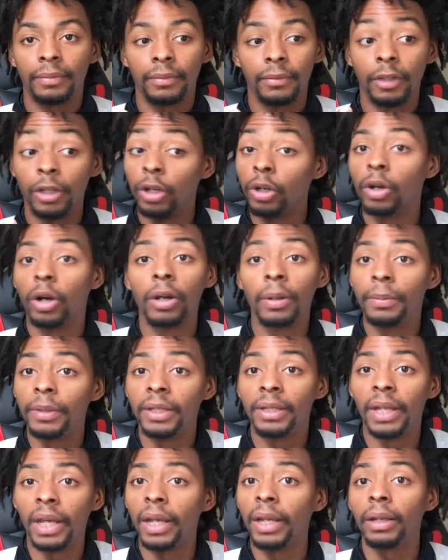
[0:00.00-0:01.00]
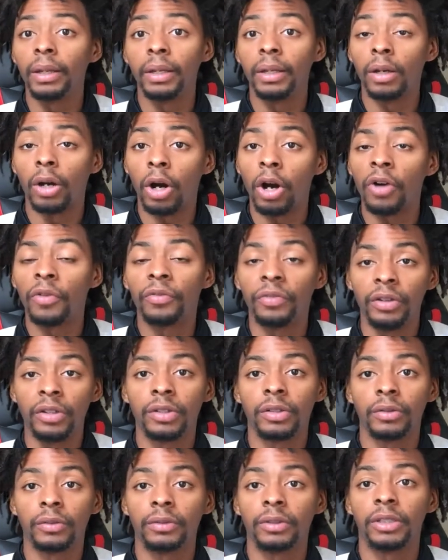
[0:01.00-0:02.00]
you're going to be deadly
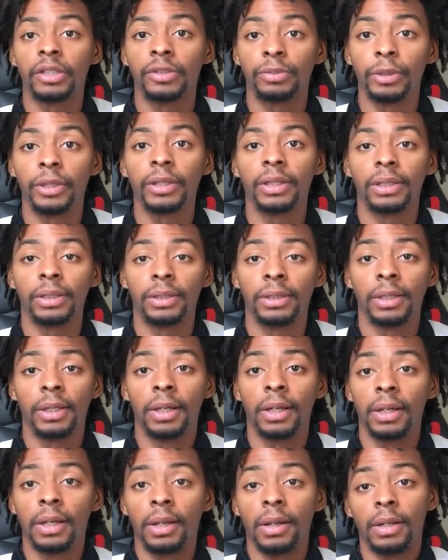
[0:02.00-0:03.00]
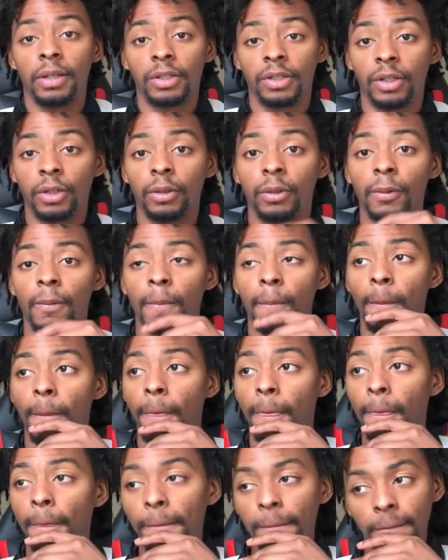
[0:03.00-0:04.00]
offensively speaking. So
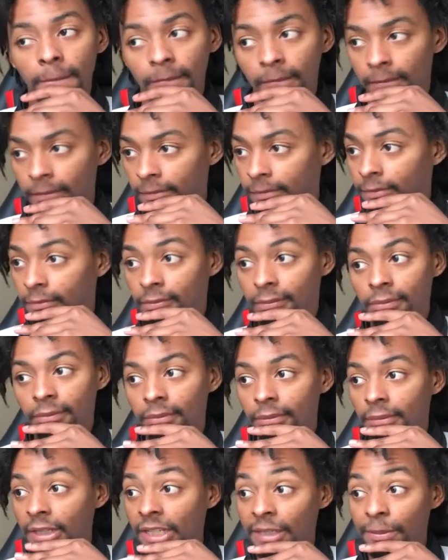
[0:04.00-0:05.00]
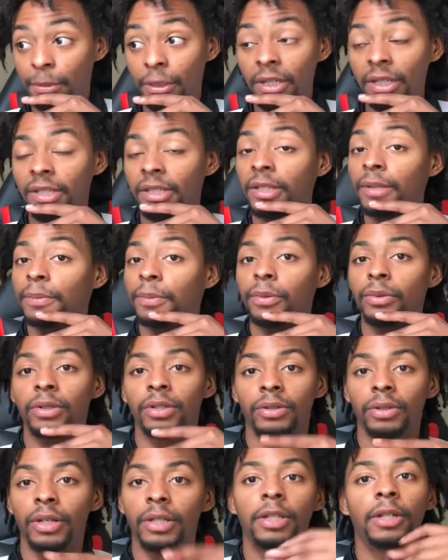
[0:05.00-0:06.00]
it's pretty simple,
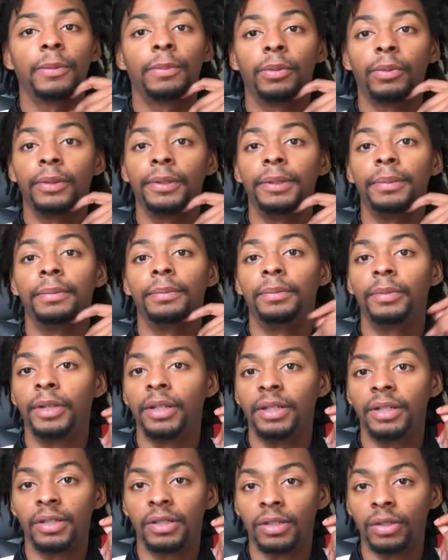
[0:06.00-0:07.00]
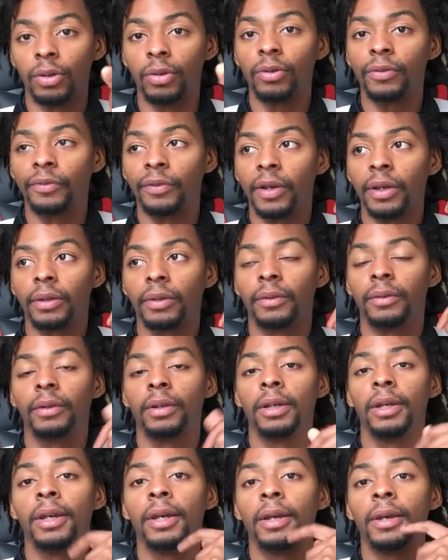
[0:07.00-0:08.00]
straight to the point, but it's so effective.
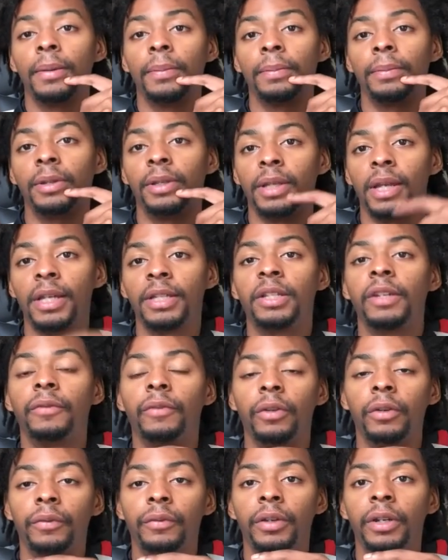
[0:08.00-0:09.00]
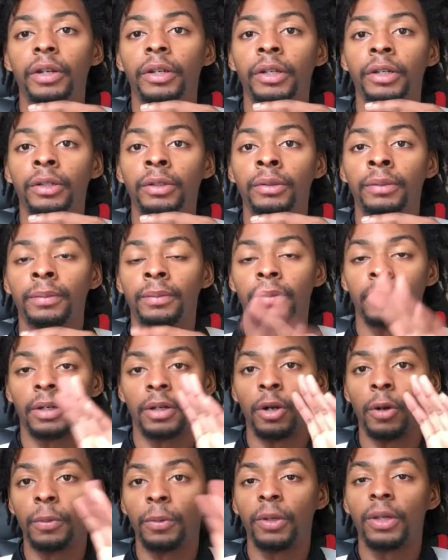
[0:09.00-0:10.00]
But that's it for the video.
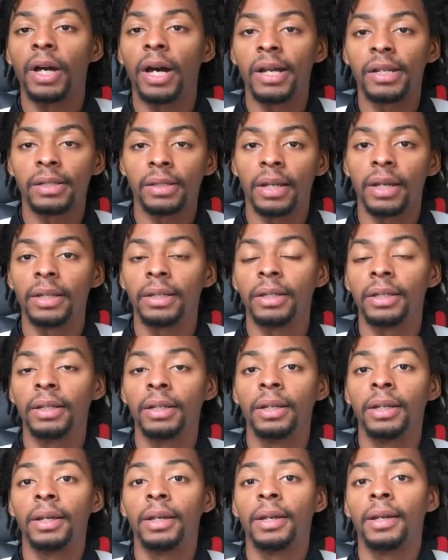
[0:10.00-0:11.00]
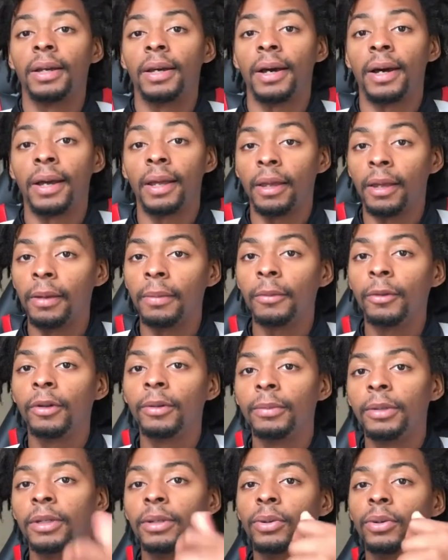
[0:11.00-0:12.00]
Hope you guys liked it. I am going
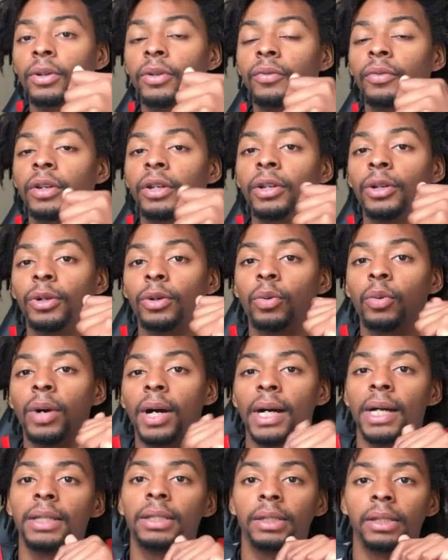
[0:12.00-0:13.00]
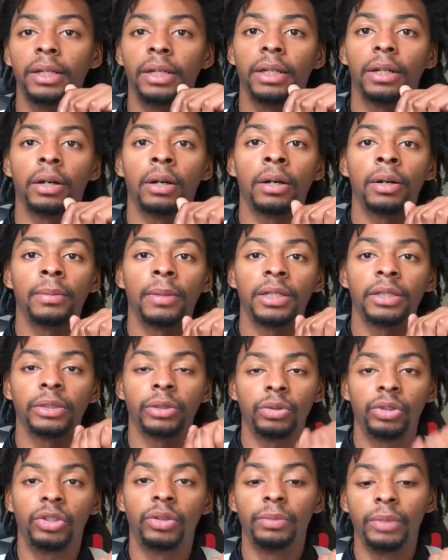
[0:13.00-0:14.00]
to be doing a video on why I deleted all my
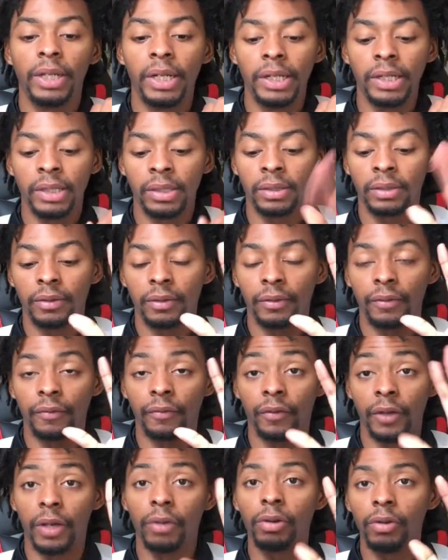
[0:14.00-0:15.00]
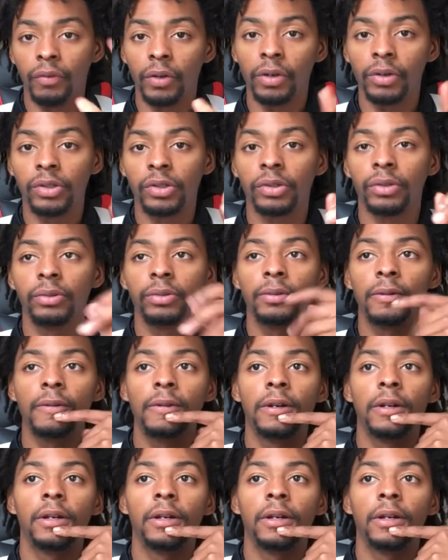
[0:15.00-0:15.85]
social media very, very soon.